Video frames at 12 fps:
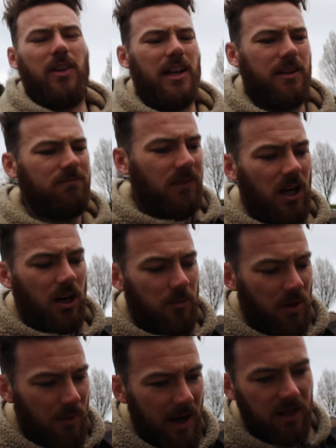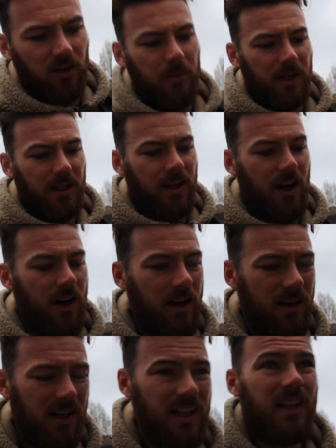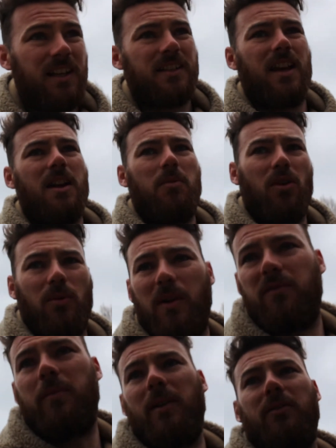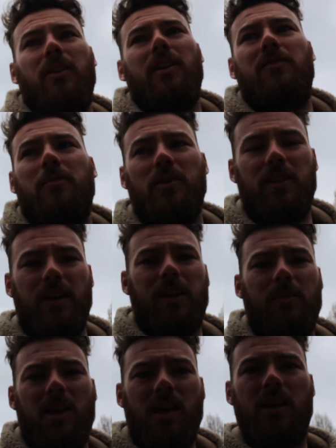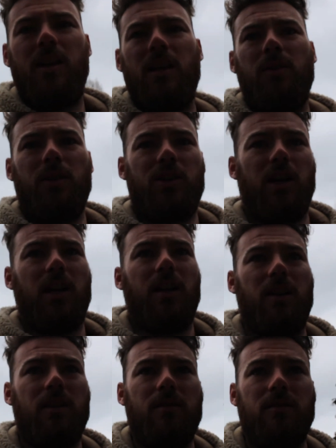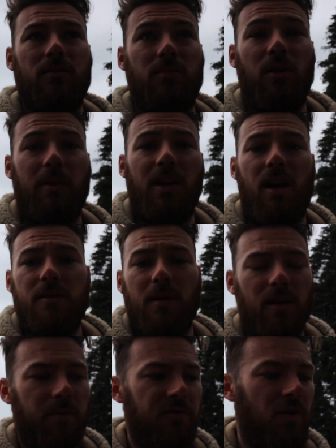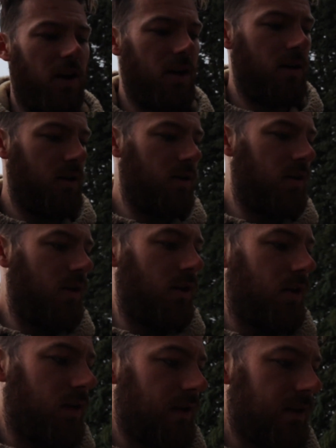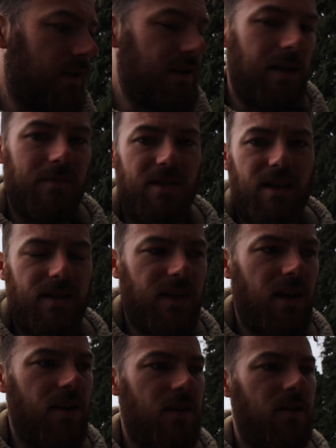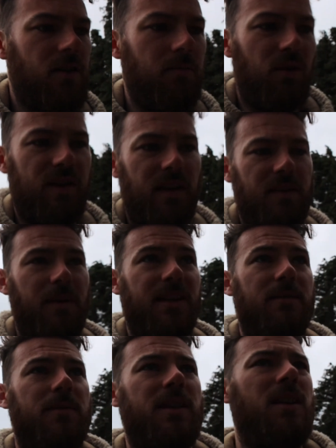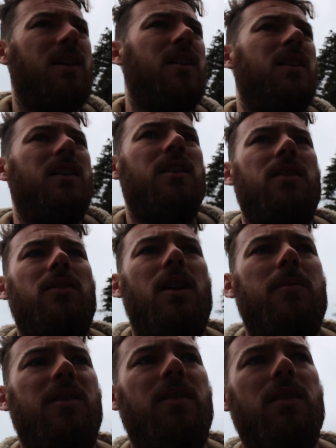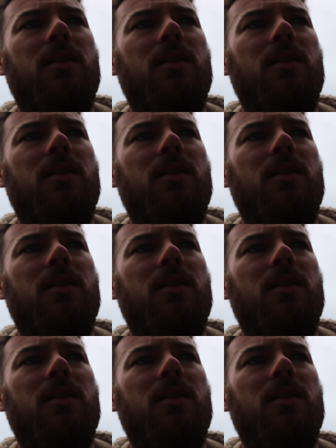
Really hurt my back coming in there. Skateboard went out from underneath me, which put me in hospital before. Slipped a disc, muscle spasms, you name it.